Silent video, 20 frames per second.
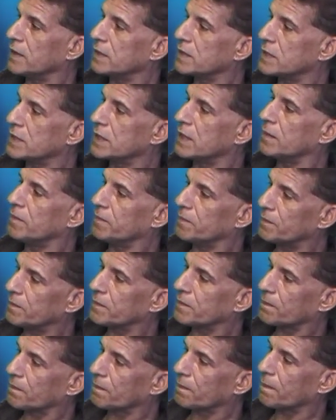Yeah, so
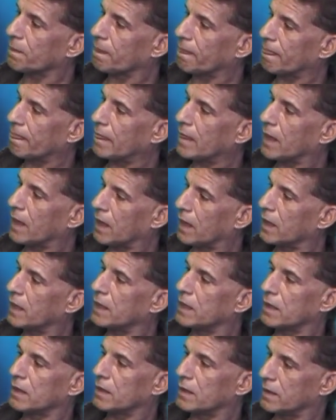it's coming, isn't it?
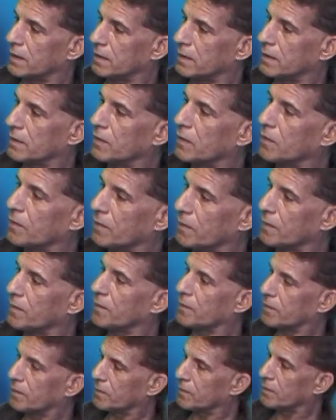The lizards are going to
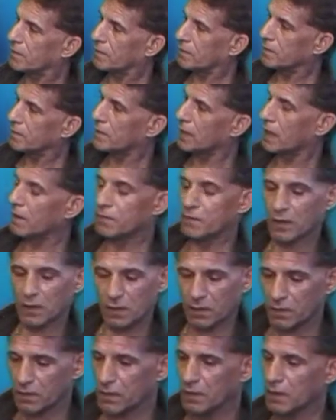go in the bathtub, and
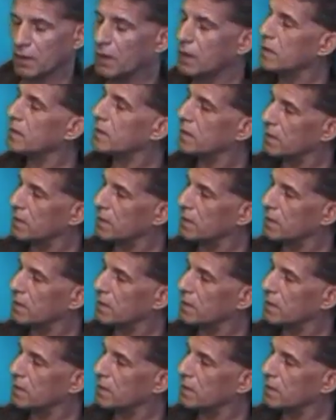your plan